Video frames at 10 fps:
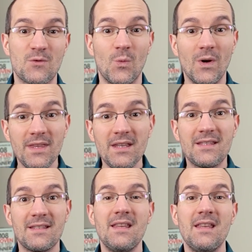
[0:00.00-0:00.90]
what they
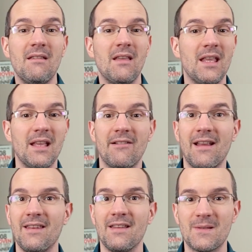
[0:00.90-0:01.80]
see, hear,
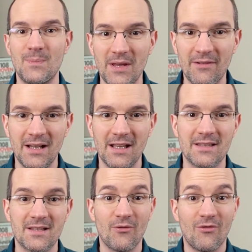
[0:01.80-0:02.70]
and
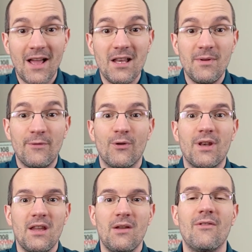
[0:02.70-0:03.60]
experience right before
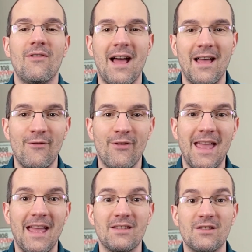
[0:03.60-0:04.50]
they arrive
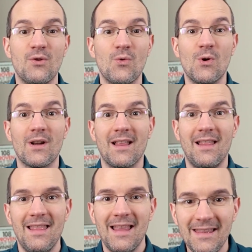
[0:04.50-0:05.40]
at your
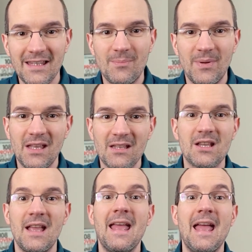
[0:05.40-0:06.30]
landing page.
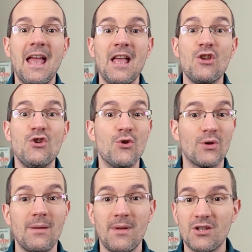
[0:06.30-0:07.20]
You
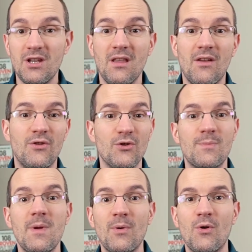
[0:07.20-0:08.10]
can imagine those
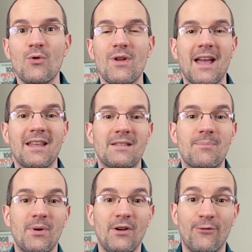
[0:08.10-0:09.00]
people who get
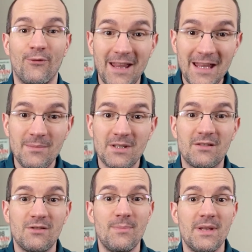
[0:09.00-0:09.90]
pre-framed
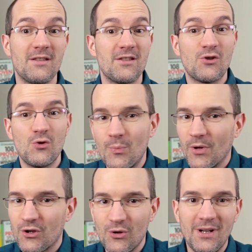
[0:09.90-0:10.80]
to be
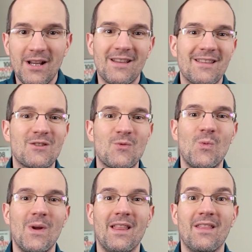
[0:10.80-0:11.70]
super curious
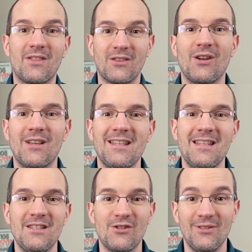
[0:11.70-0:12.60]
will turn
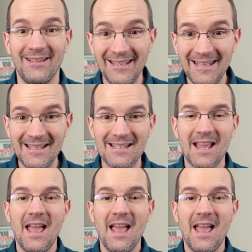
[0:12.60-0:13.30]
into leads